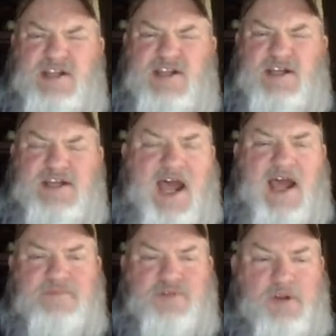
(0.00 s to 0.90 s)
the
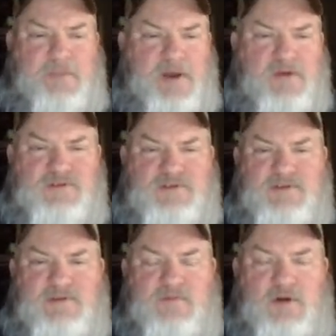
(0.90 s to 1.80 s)
Times or the Post?
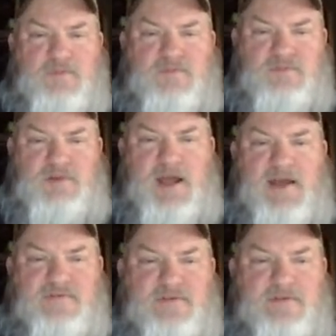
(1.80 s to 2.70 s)
Oh, you left.